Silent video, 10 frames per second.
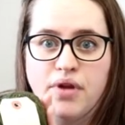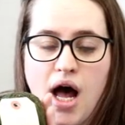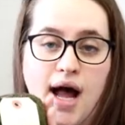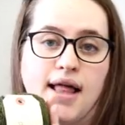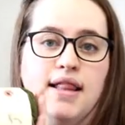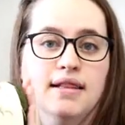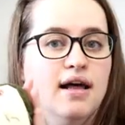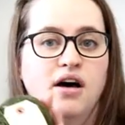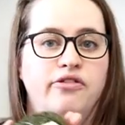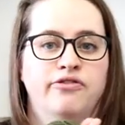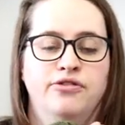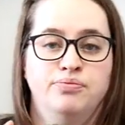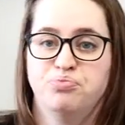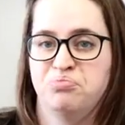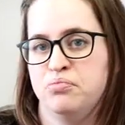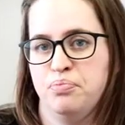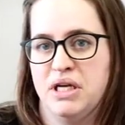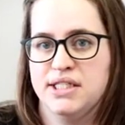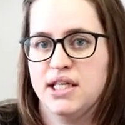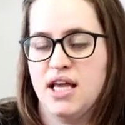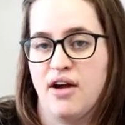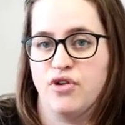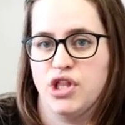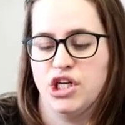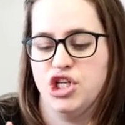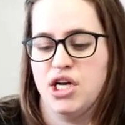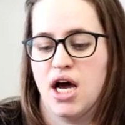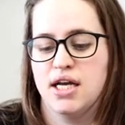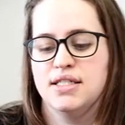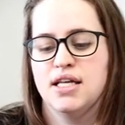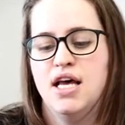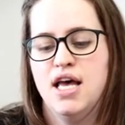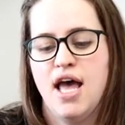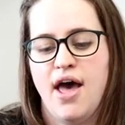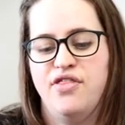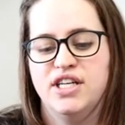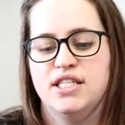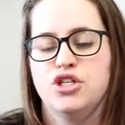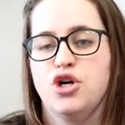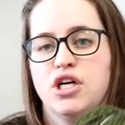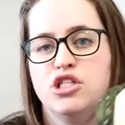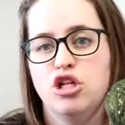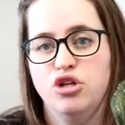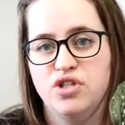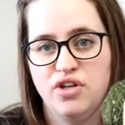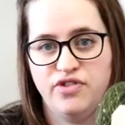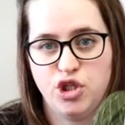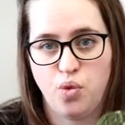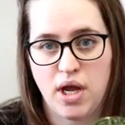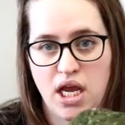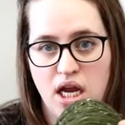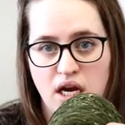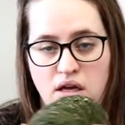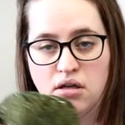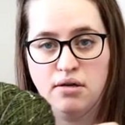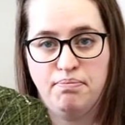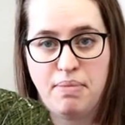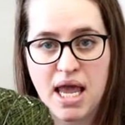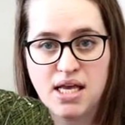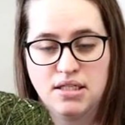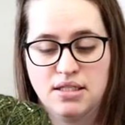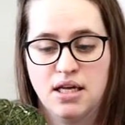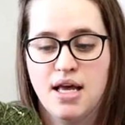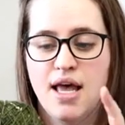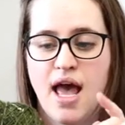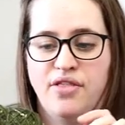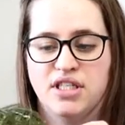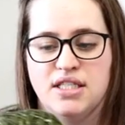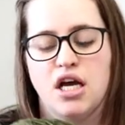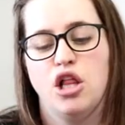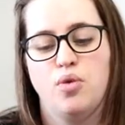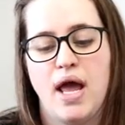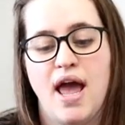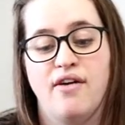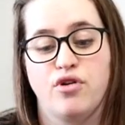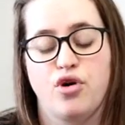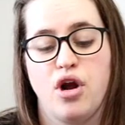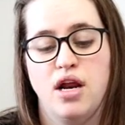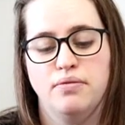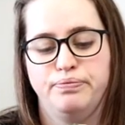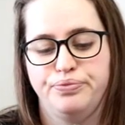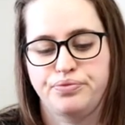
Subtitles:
I love basically everything she dyes. And this is her exclusive tweed base, and this is the colorway Evergreen.